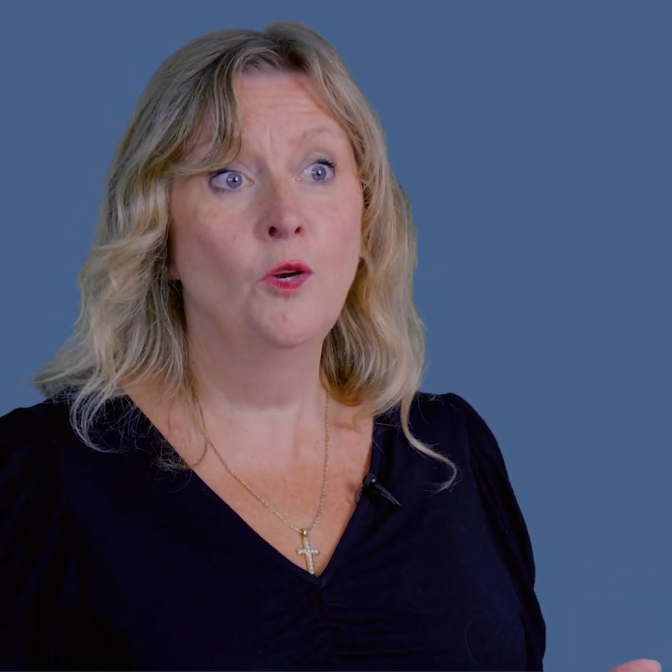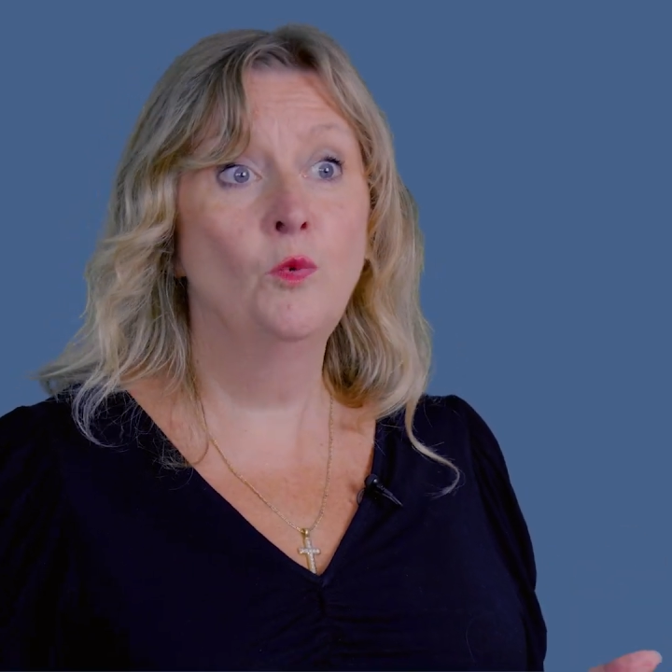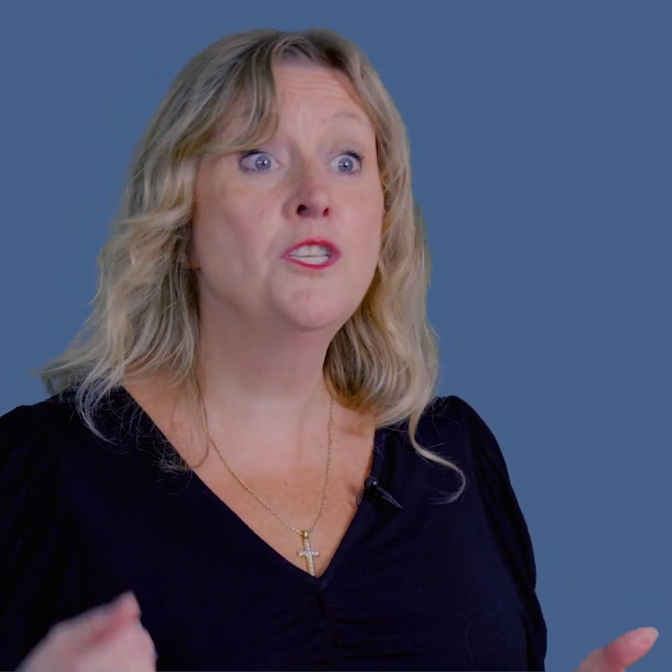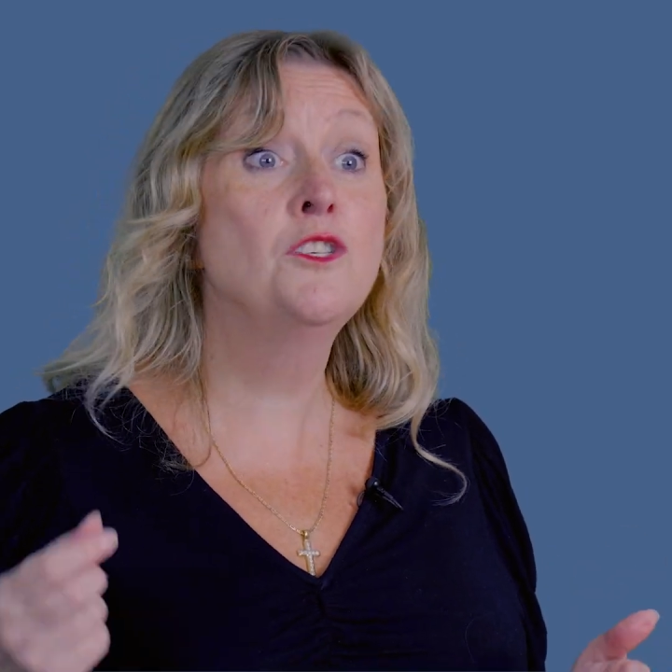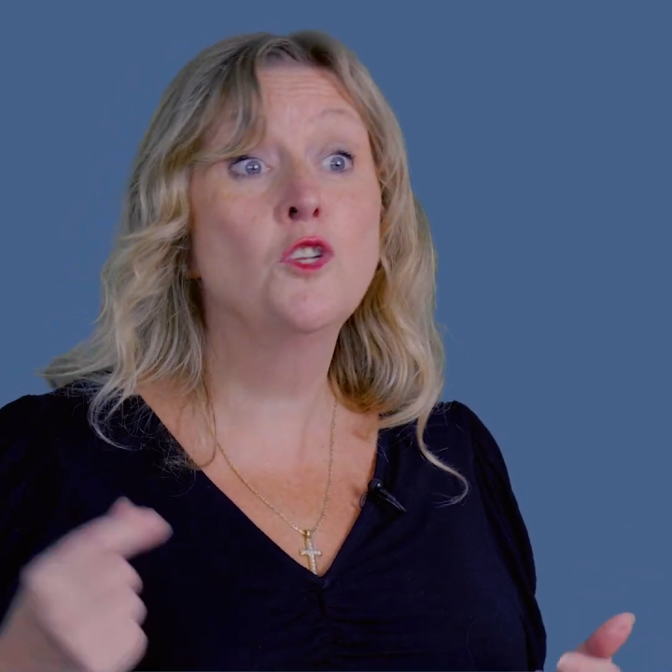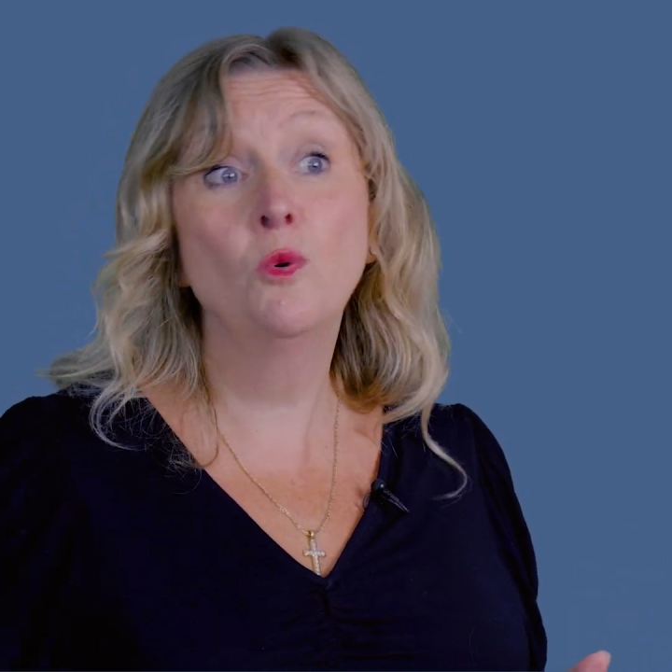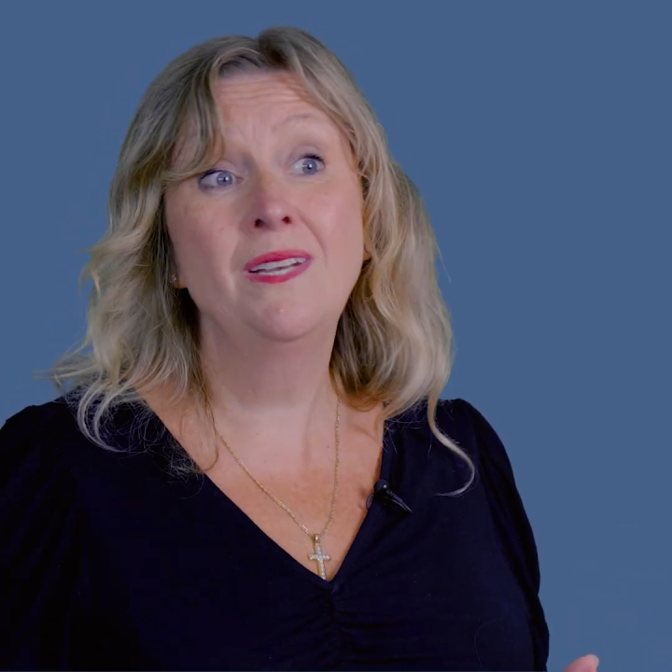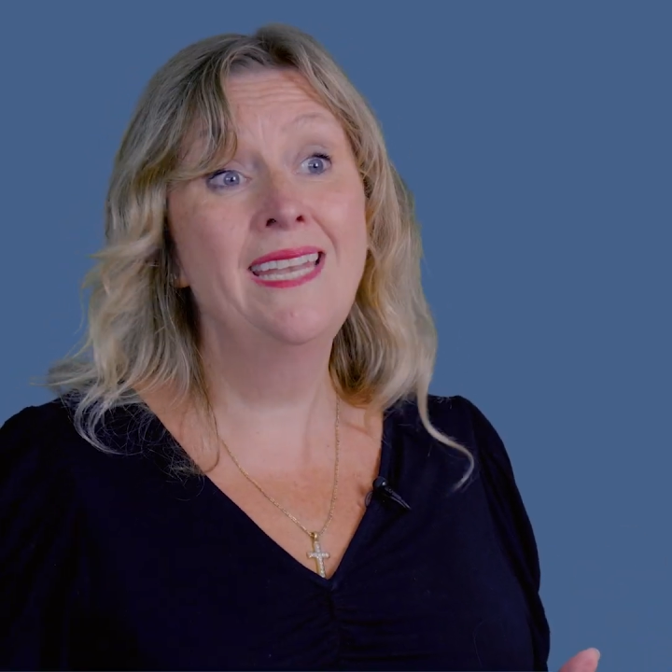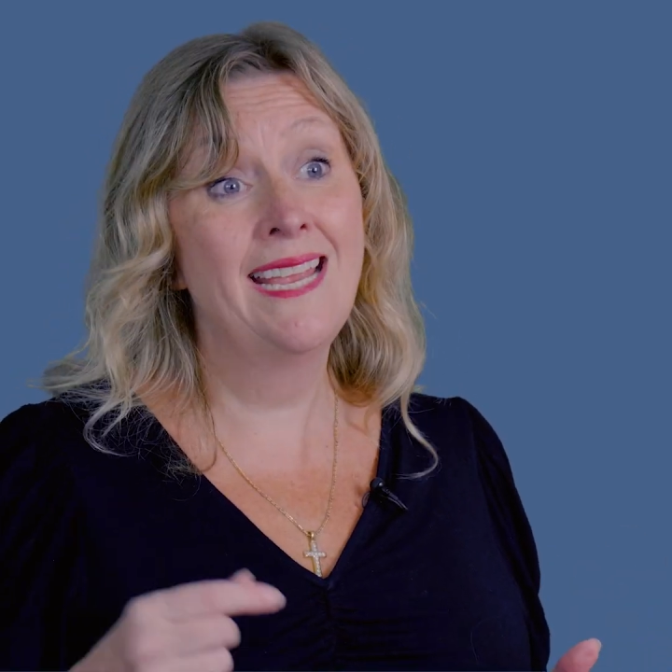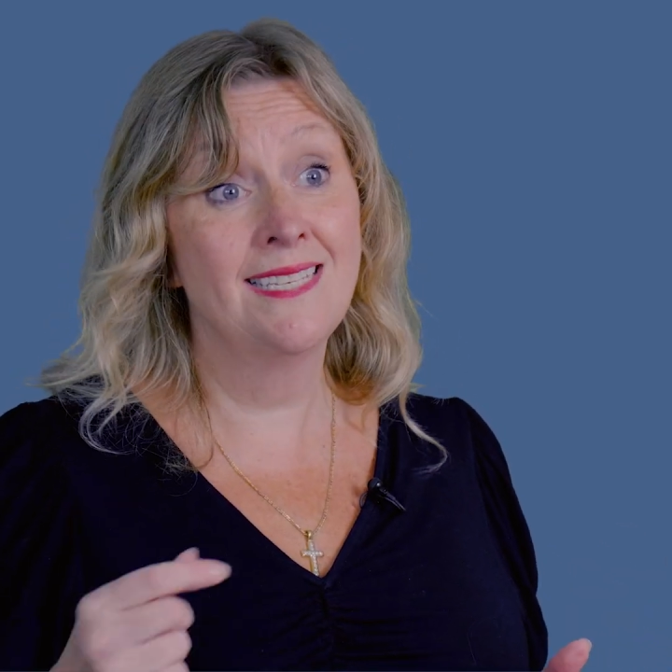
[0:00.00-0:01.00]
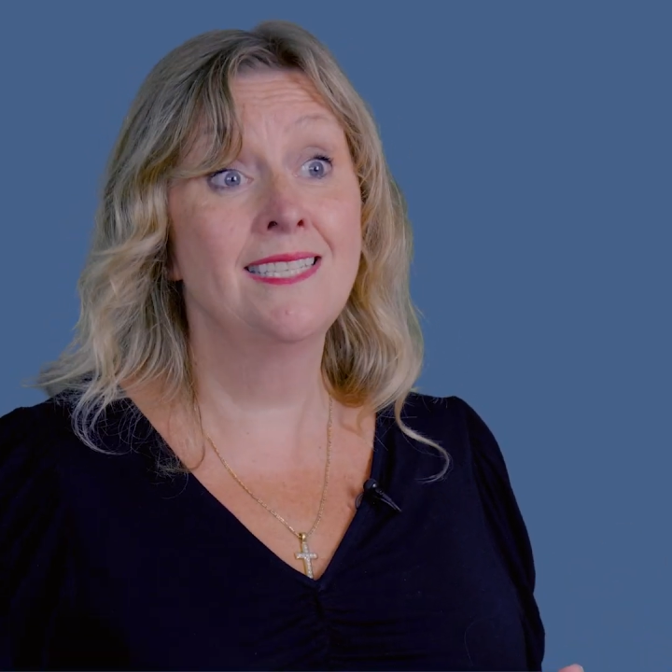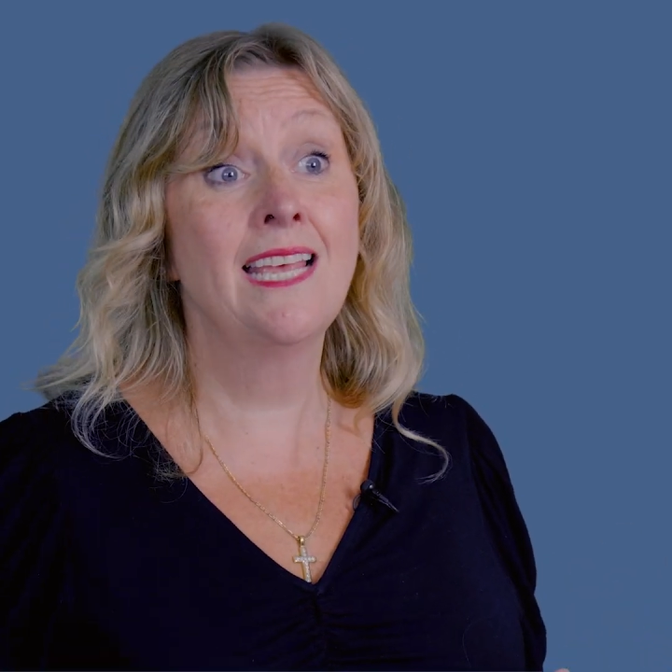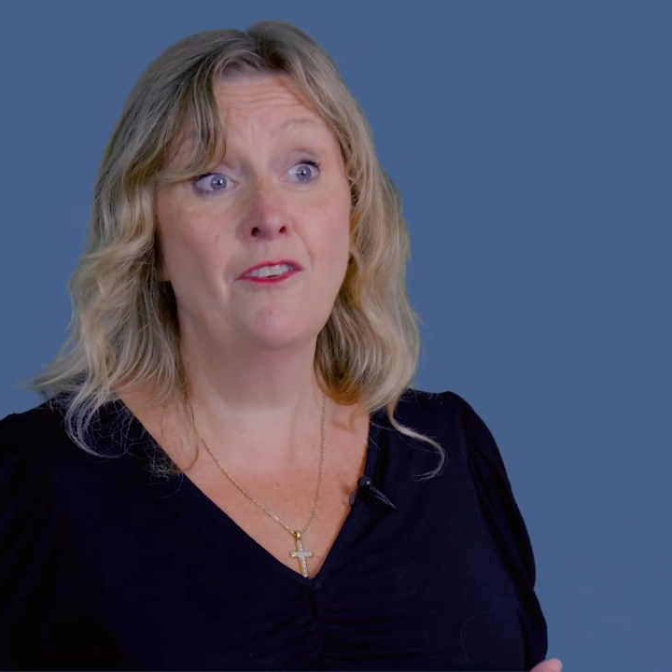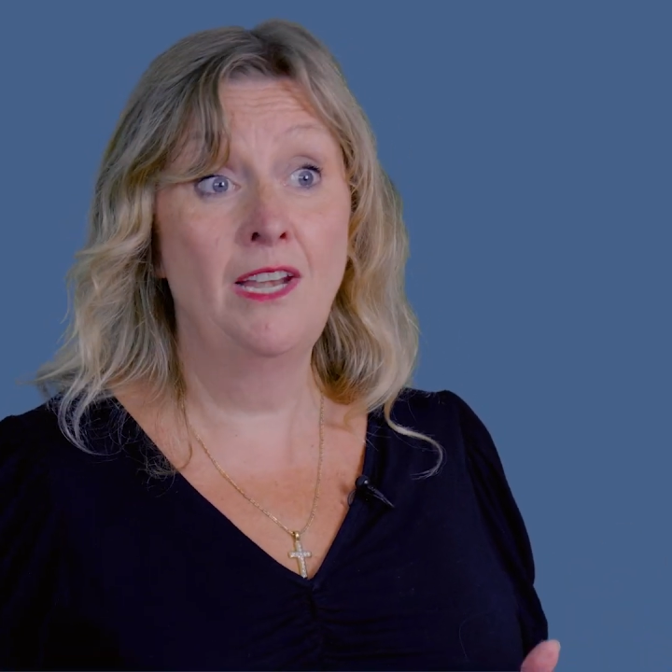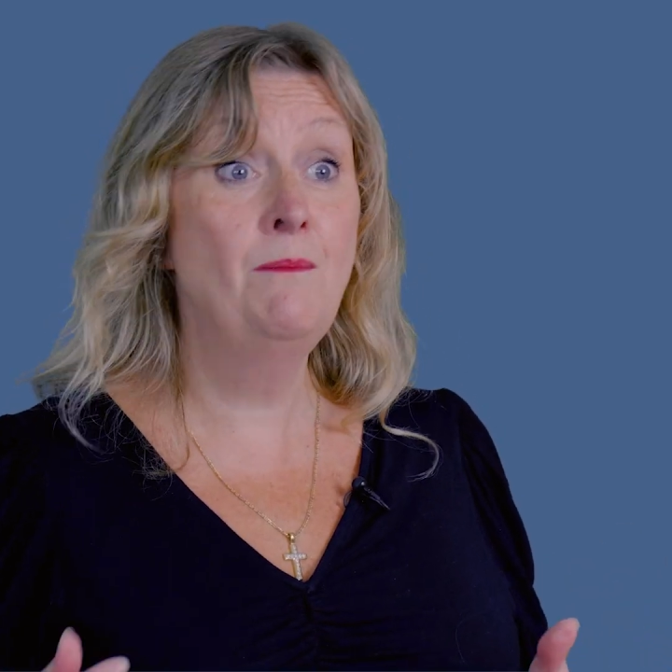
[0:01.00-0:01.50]
which don't
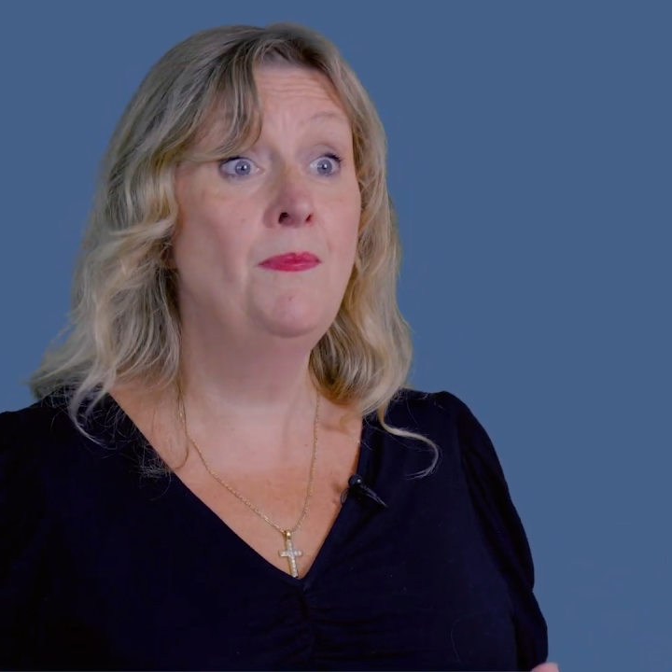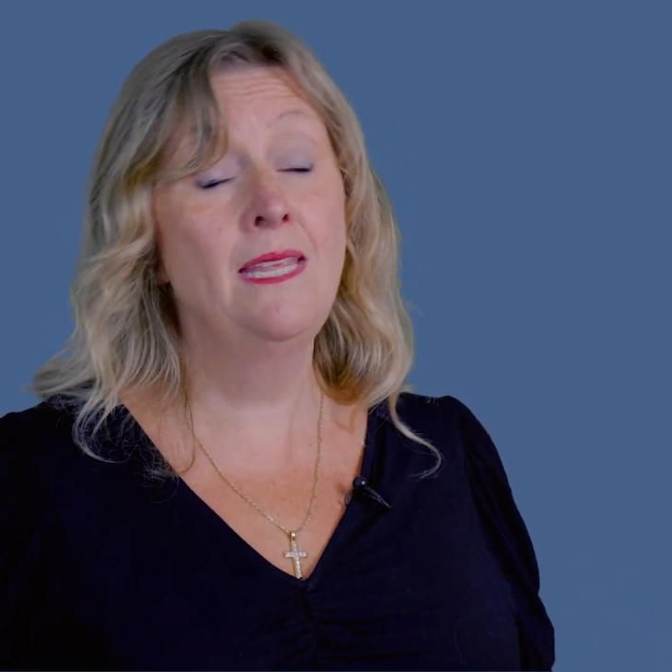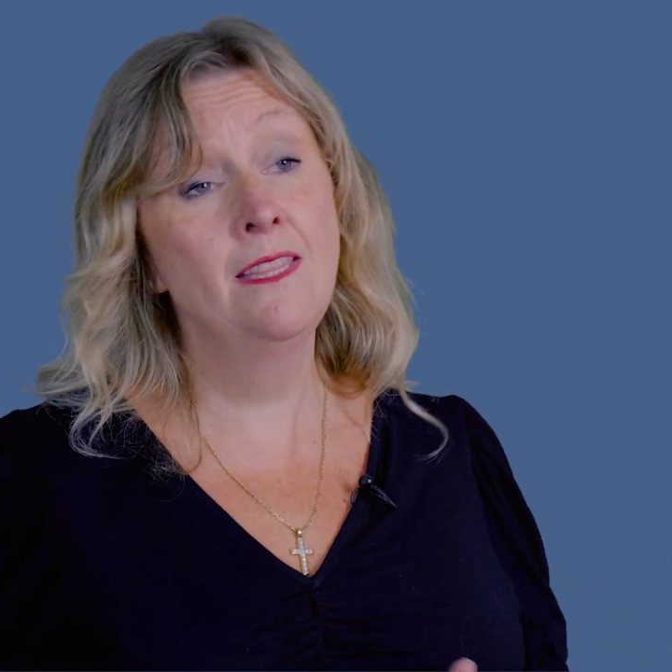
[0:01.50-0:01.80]
necessarily mean